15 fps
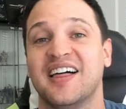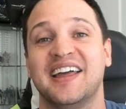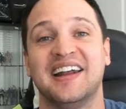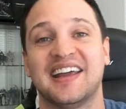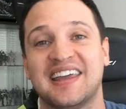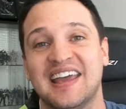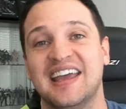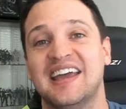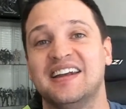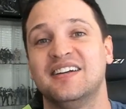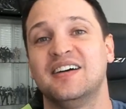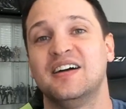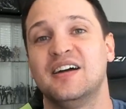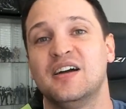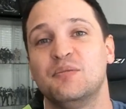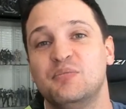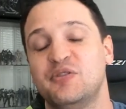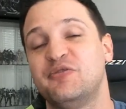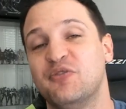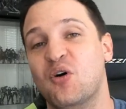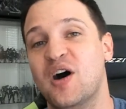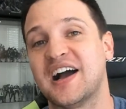And again,
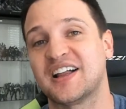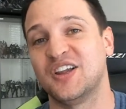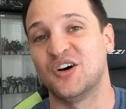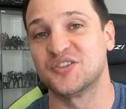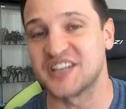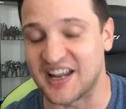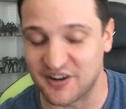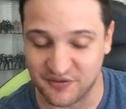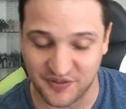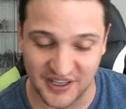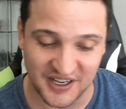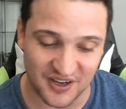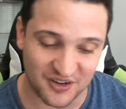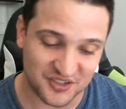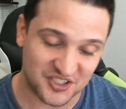before I close out the video,